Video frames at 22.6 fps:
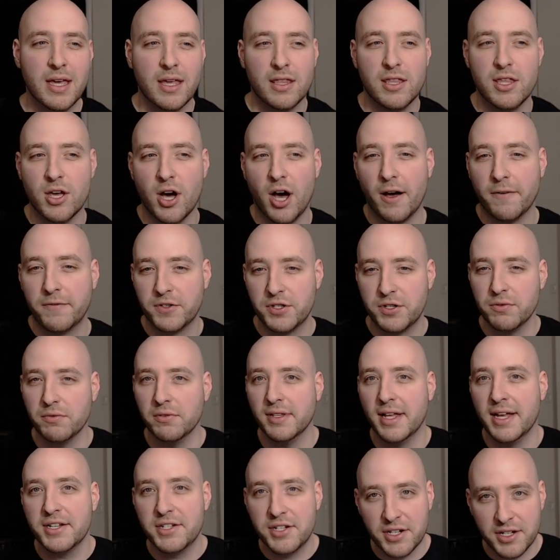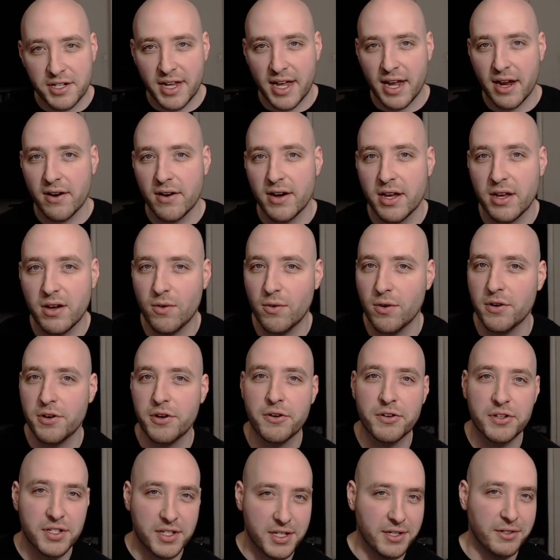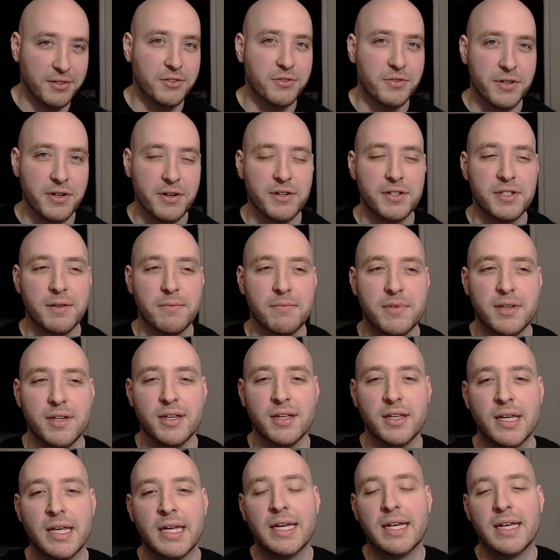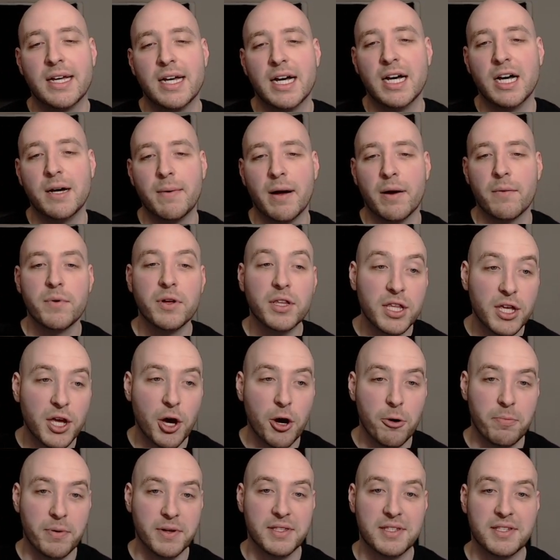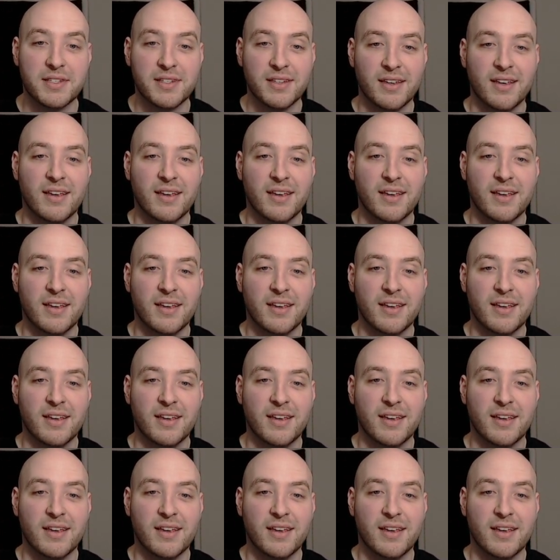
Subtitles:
the offshoot legendary or your skill tree or something. I really hope it's,